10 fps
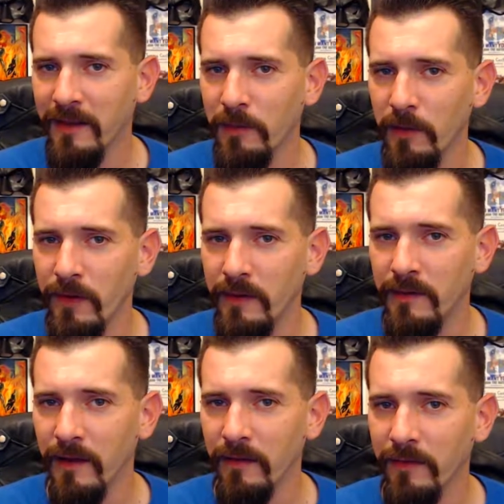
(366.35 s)
The movie
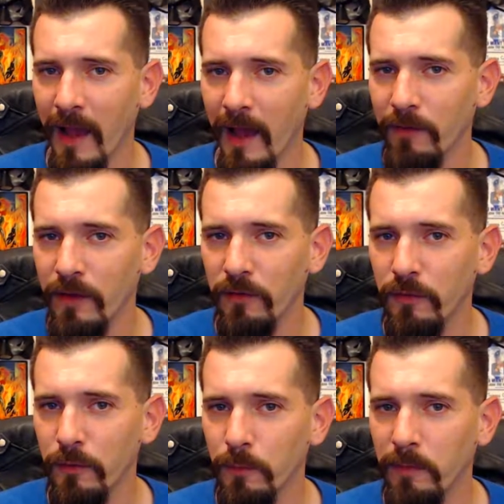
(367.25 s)
does have
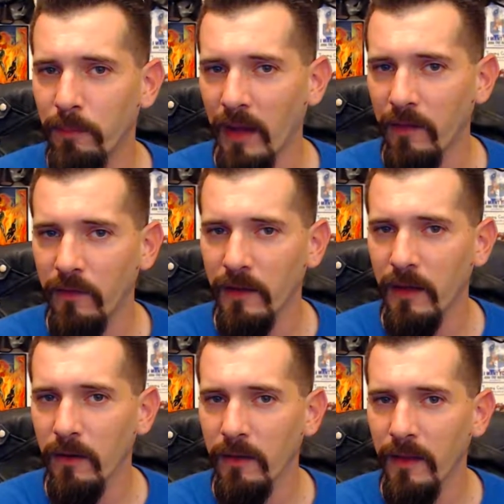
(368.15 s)
issues with pacing
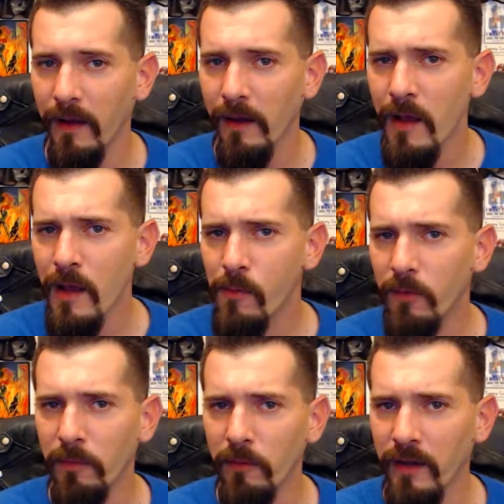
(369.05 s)
here and there,
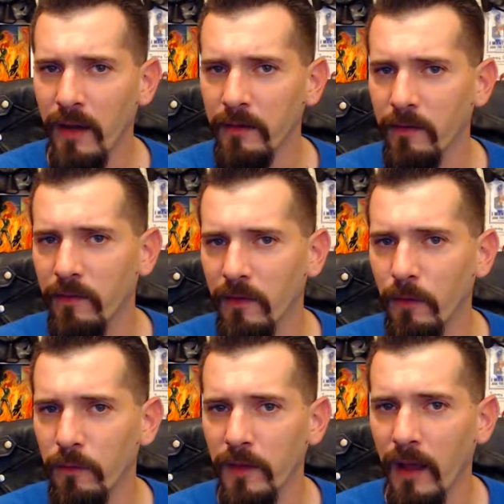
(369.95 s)
where the movie kind of
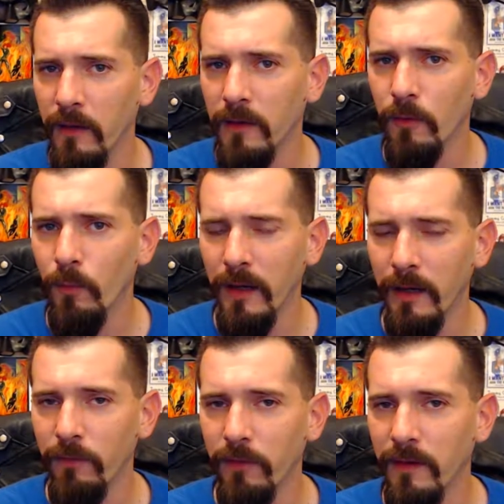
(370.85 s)
slows down and you're
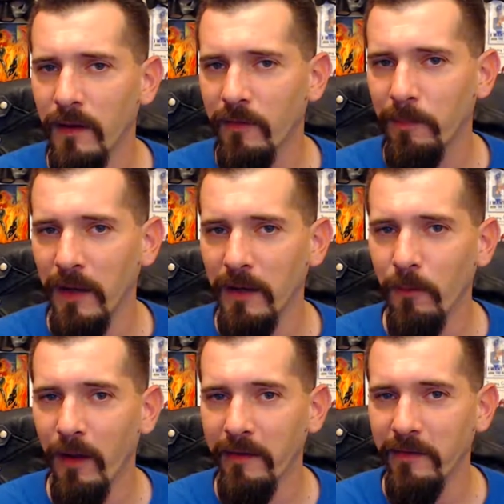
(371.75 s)
waiting for the next
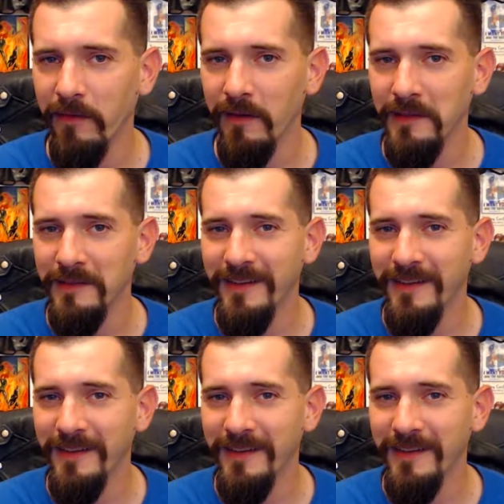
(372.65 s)
Pennywise scene,